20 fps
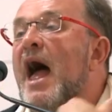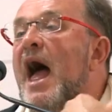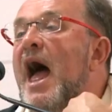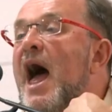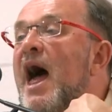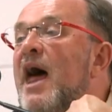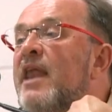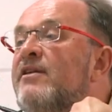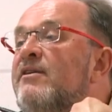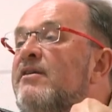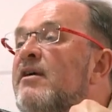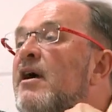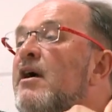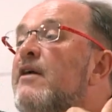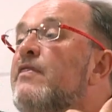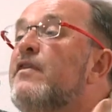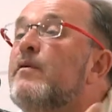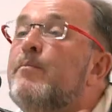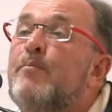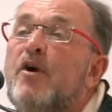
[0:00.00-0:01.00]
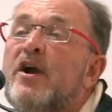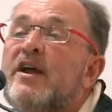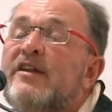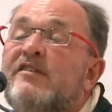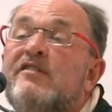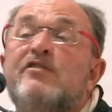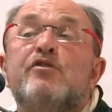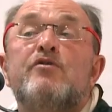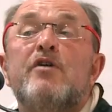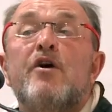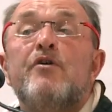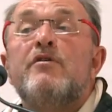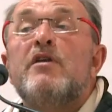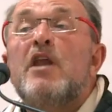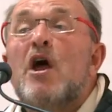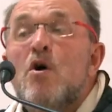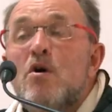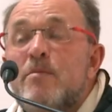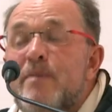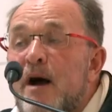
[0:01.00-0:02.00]
And the Brits, who don't
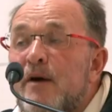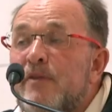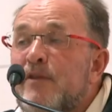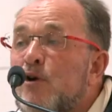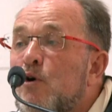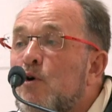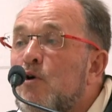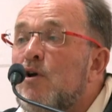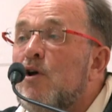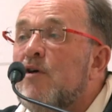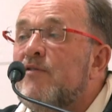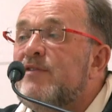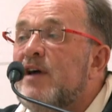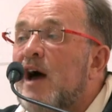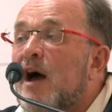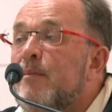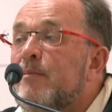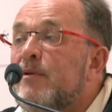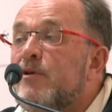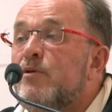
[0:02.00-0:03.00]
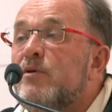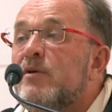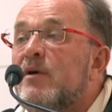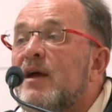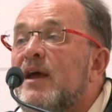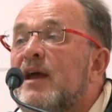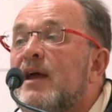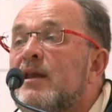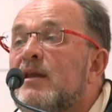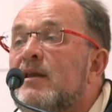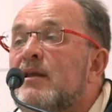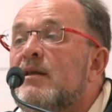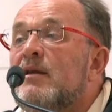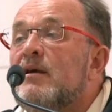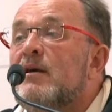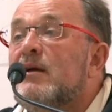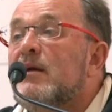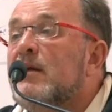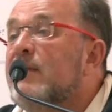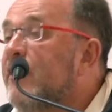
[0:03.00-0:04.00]
know about the Orlov diamond in
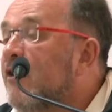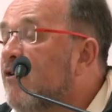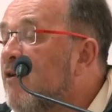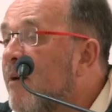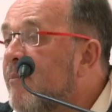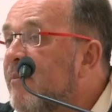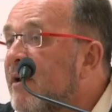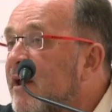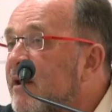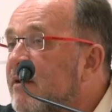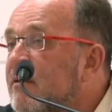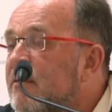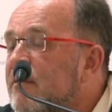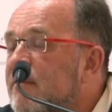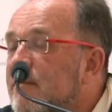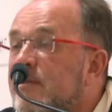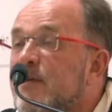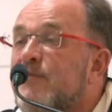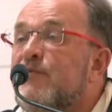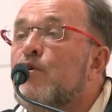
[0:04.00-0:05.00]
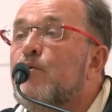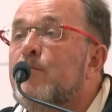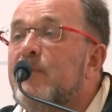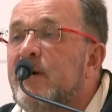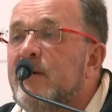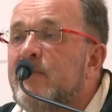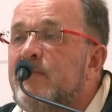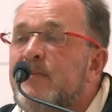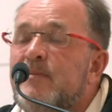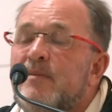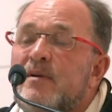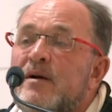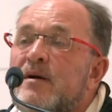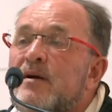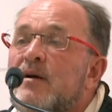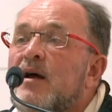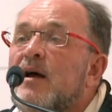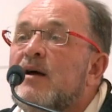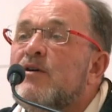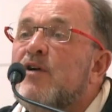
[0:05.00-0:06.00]
the Kremlin, the former
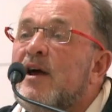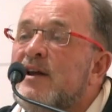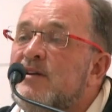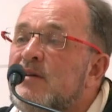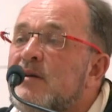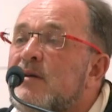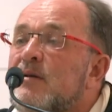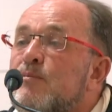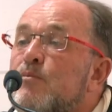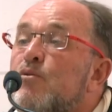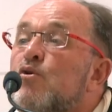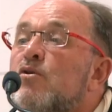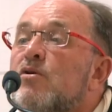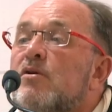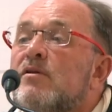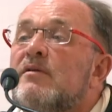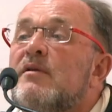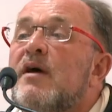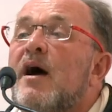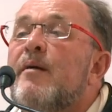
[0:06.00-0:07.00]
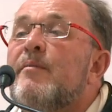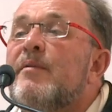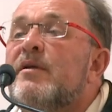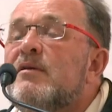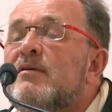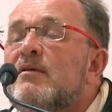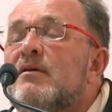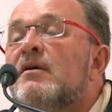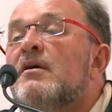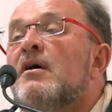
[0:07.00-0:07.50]
great Mughal diamond,